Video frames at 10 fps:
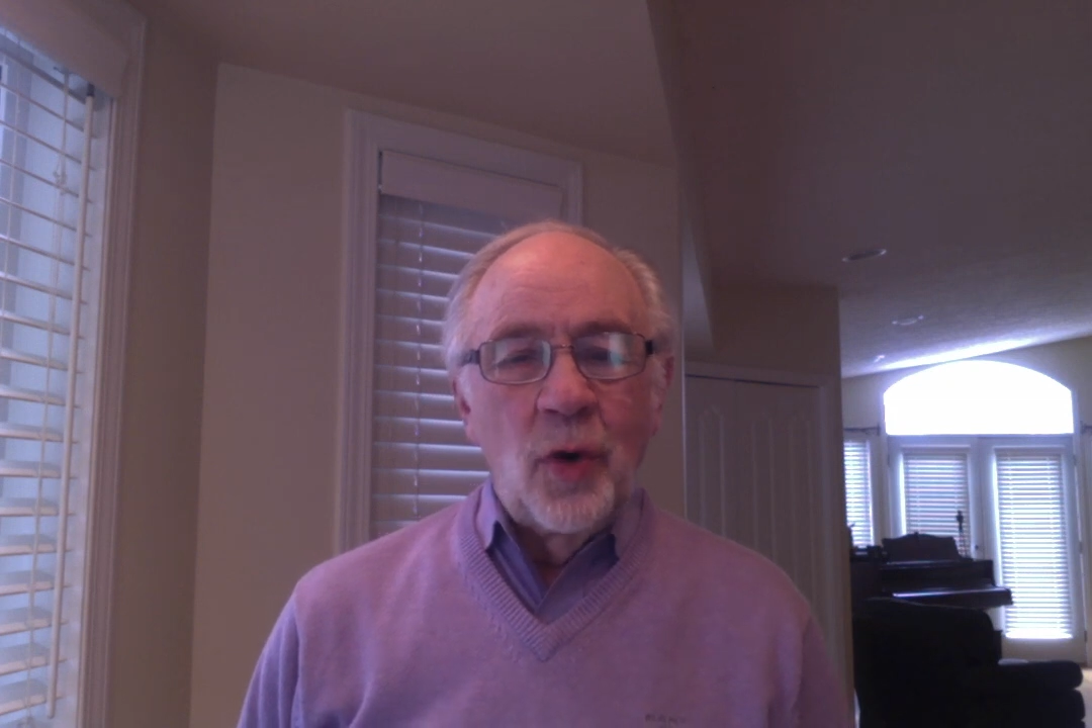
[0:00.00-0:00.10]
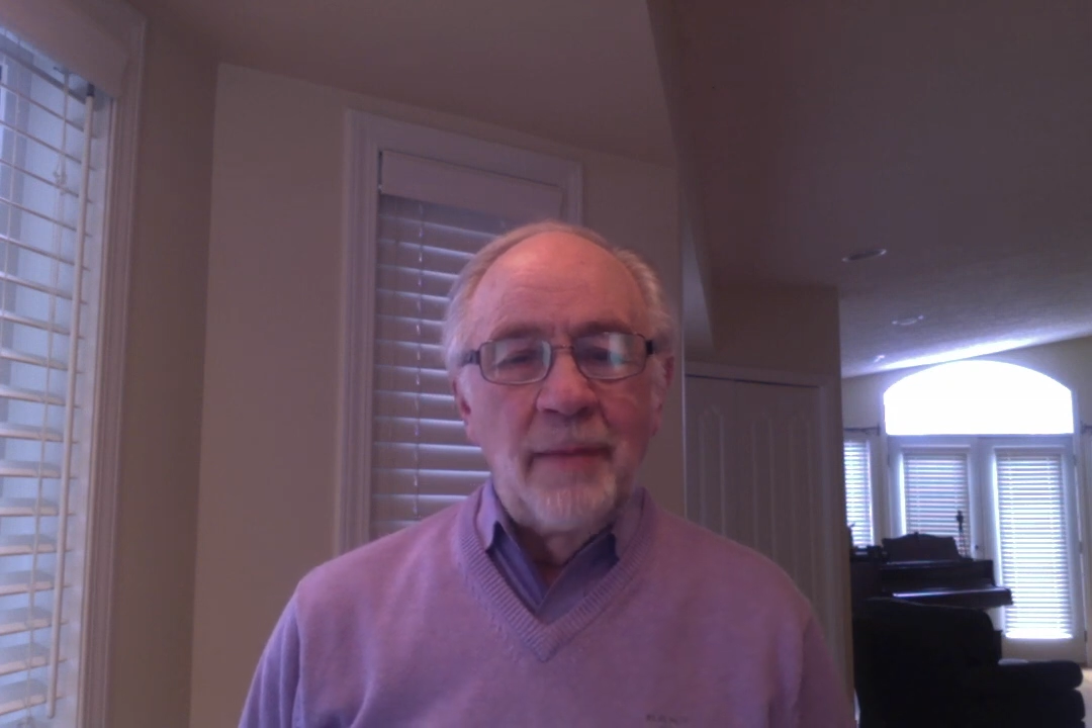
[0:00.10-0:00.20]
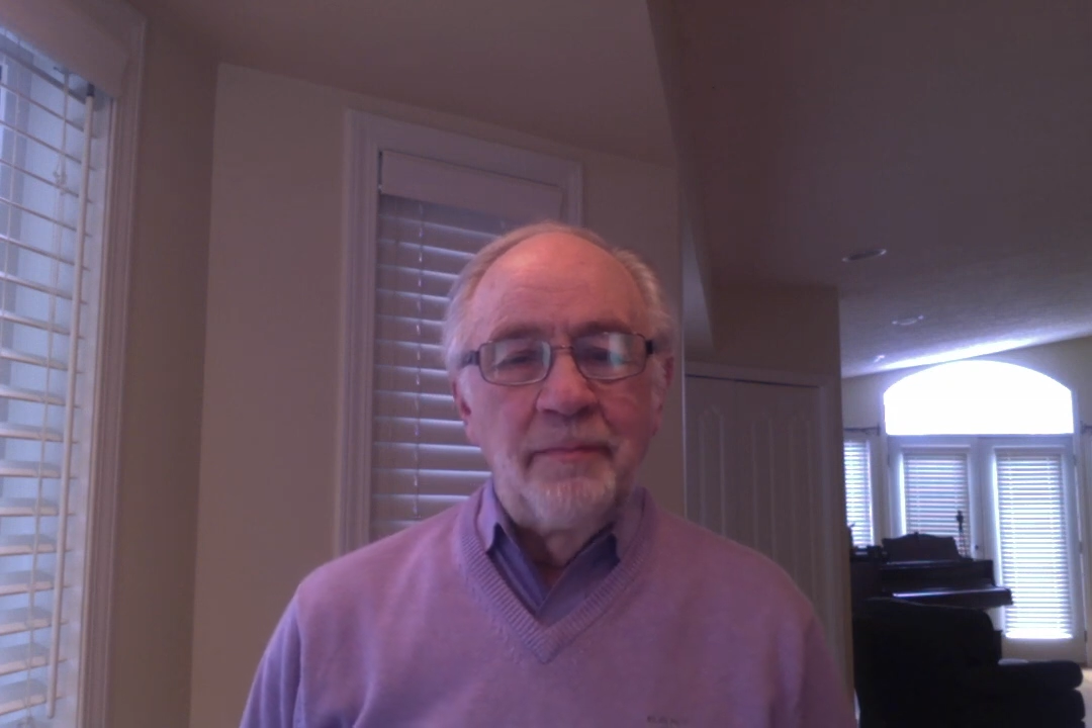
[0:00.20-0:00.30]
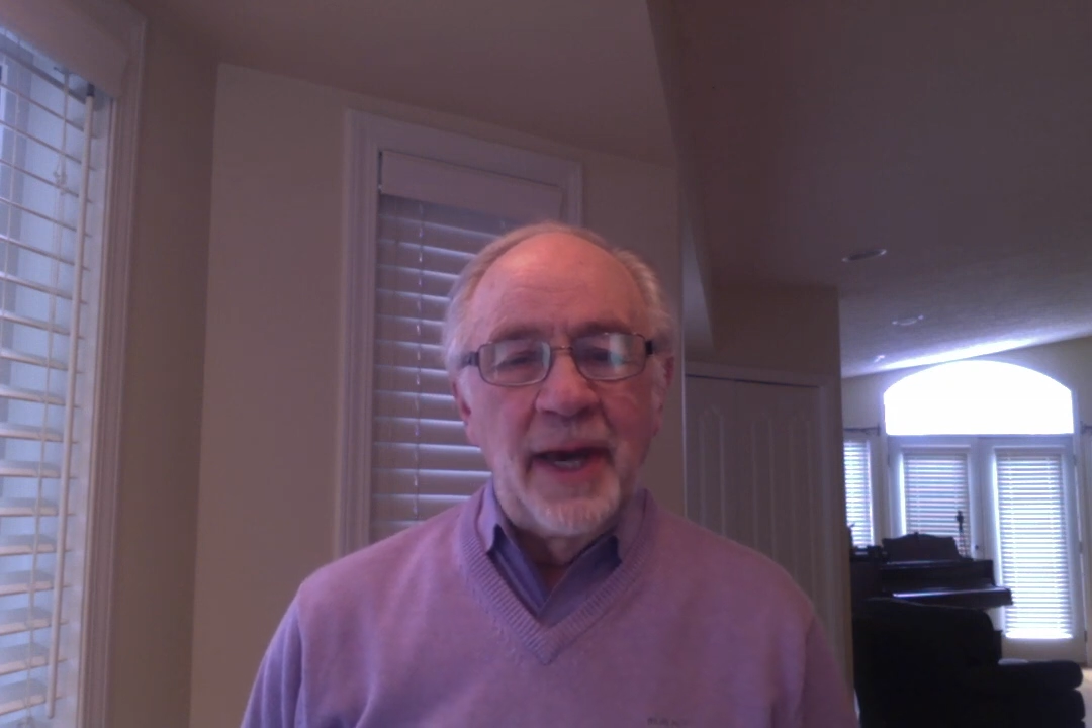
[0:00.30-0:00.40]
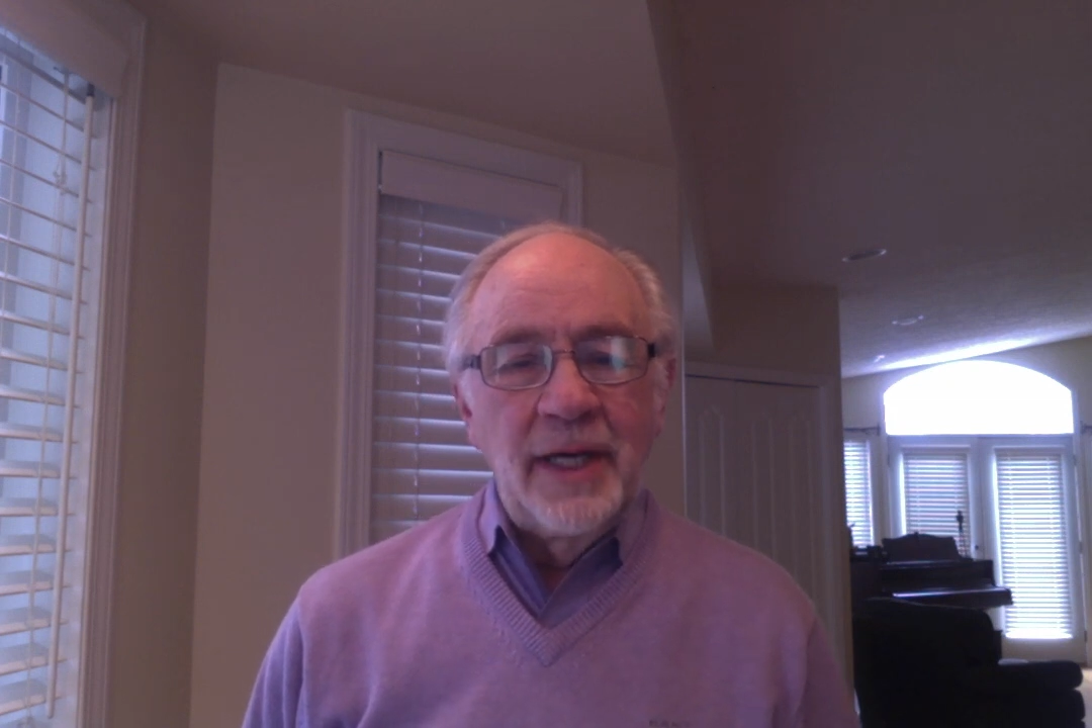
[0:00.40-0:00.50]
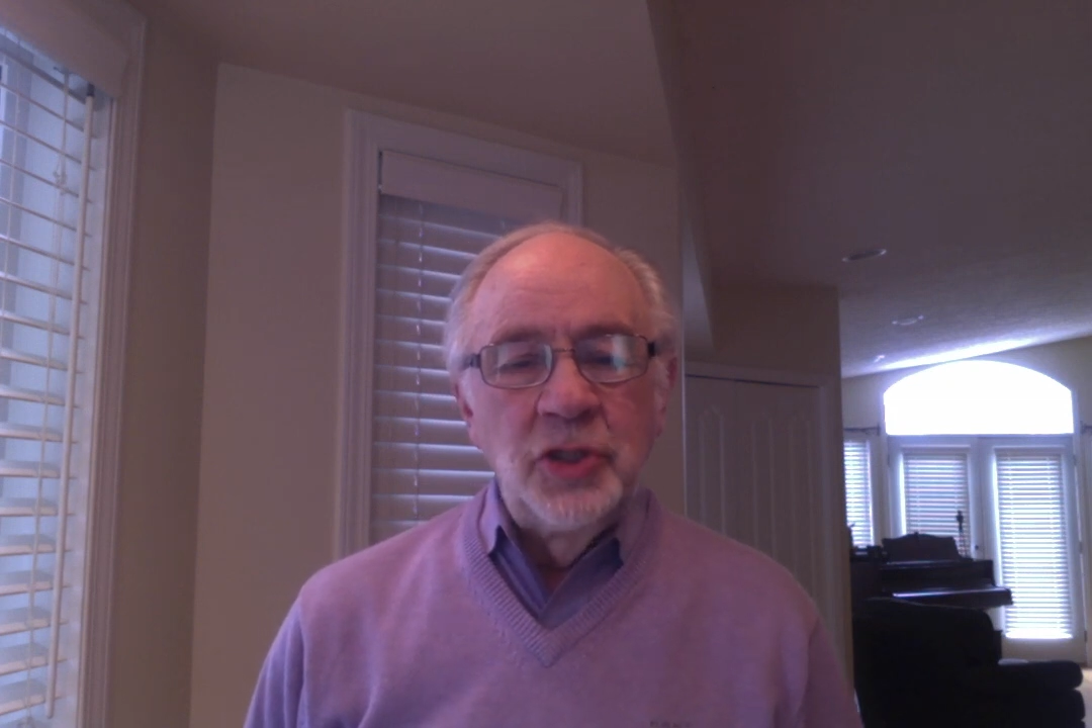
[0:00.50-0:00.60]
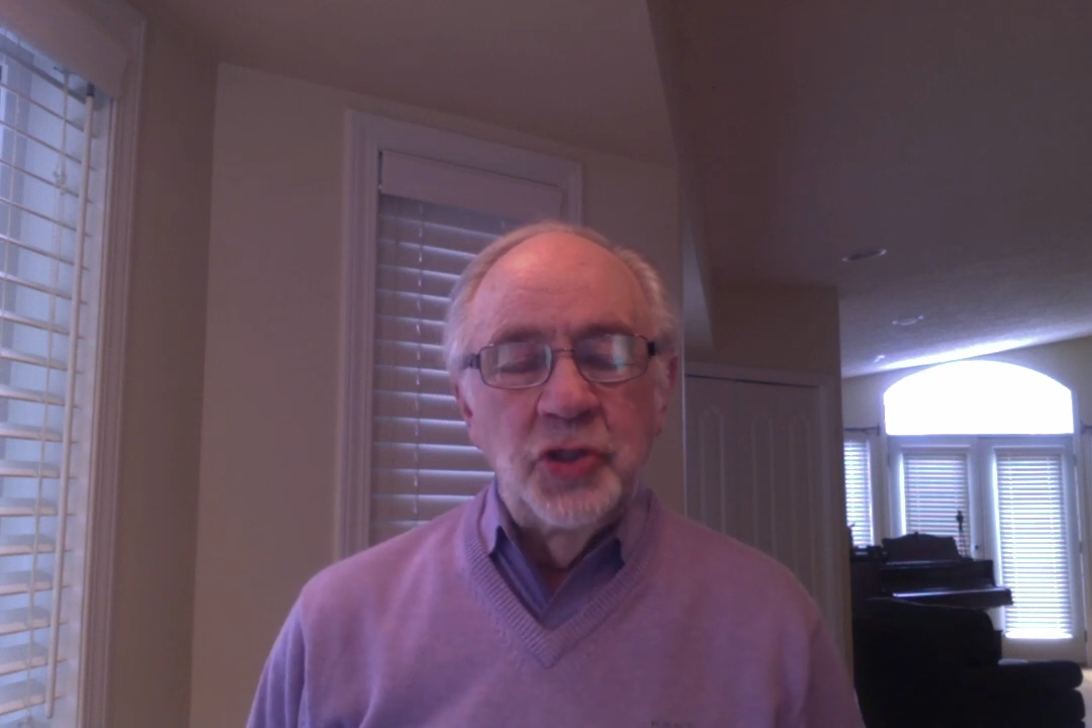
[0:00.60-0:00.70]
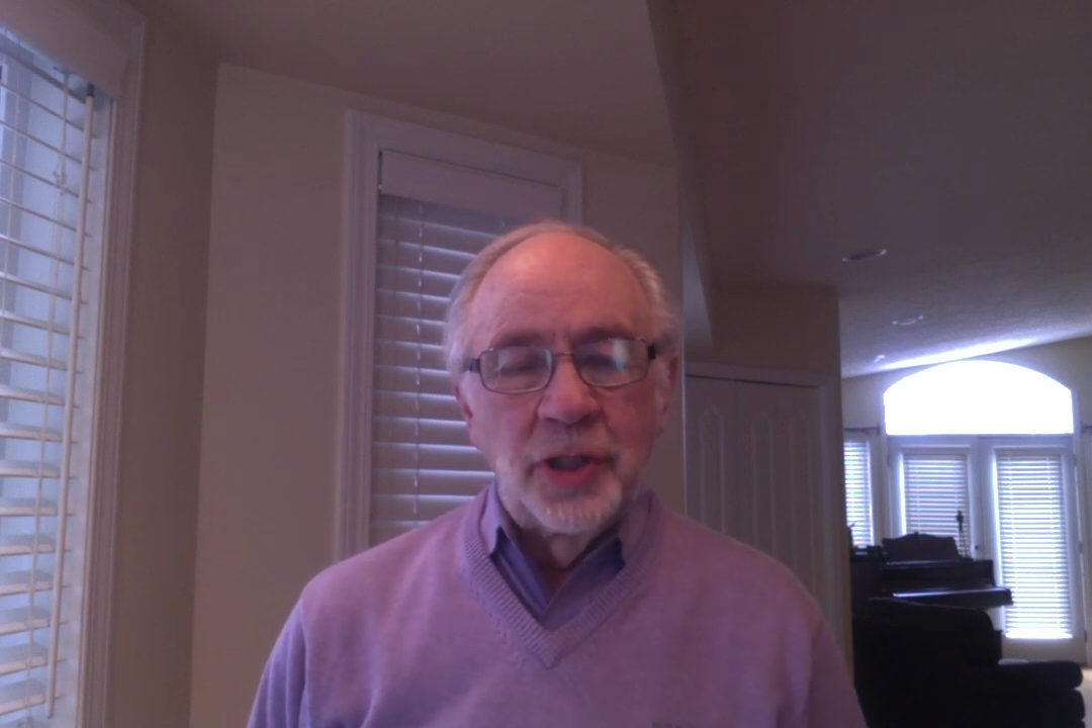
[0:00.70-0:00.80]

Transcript: webpage